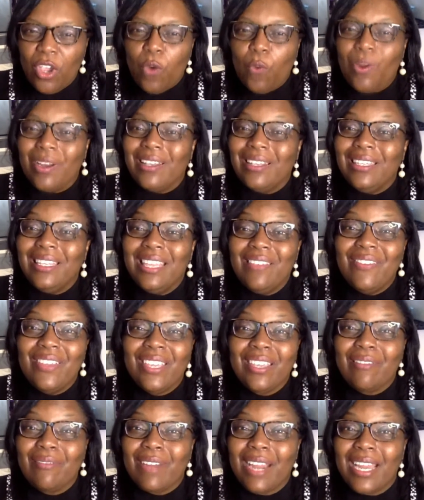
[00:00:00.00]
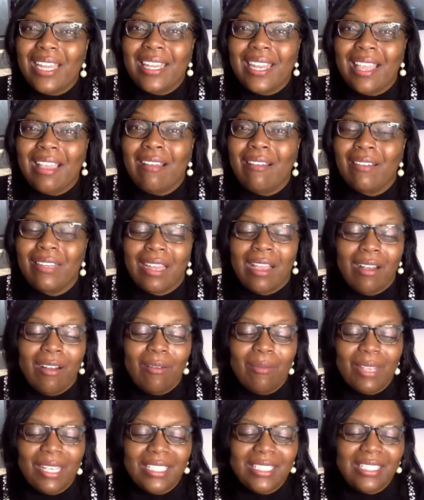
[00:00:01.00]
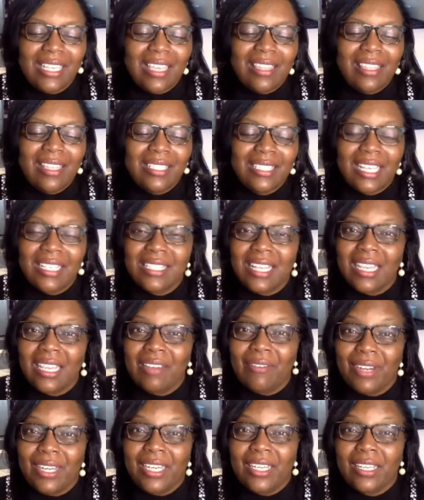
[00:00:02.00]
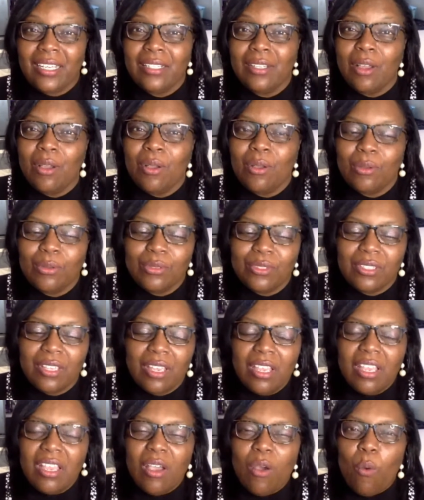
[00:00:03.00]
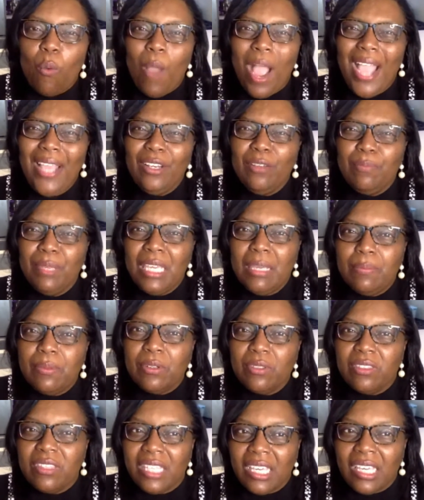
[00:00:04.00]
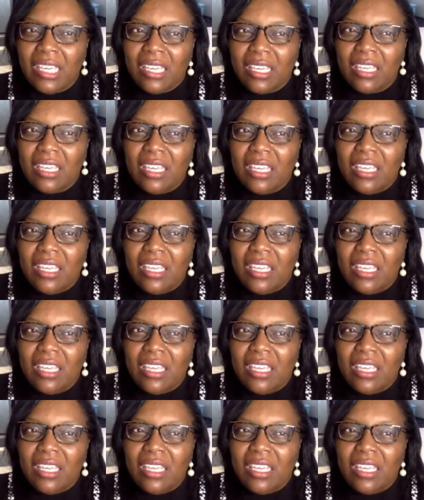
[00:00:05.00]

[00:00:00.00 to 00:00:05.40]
We're living it right now. And I always say this as I get ready to close. Why do people think